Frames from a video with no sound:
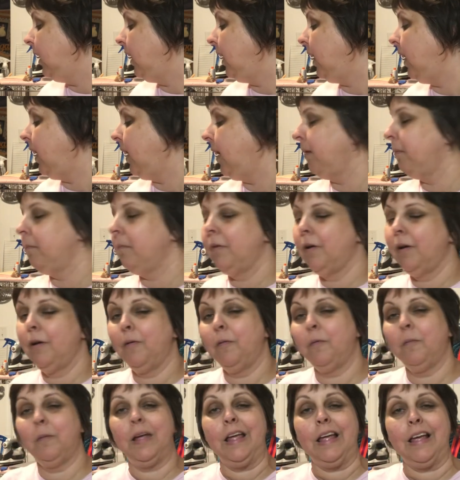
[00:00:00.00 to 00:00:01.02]
Um,
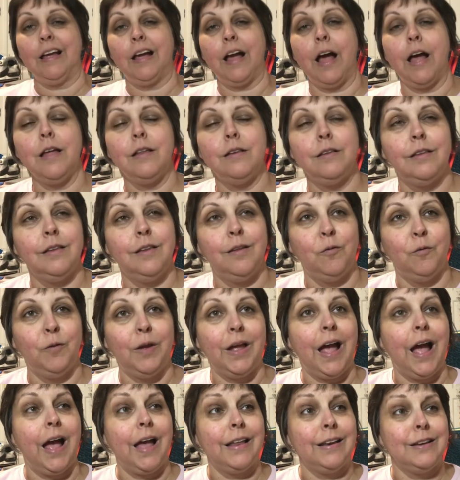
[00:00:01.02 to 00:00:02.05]
we got we
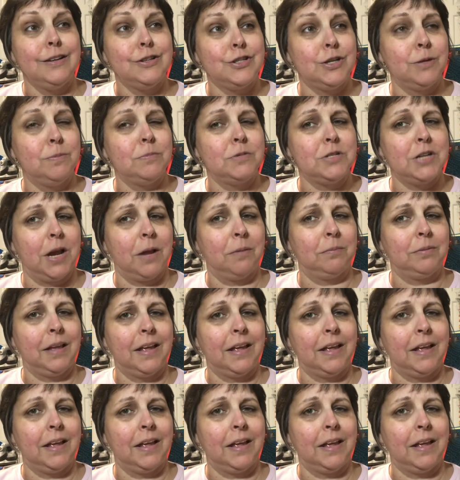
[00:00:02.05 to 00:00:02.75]
got gym jams.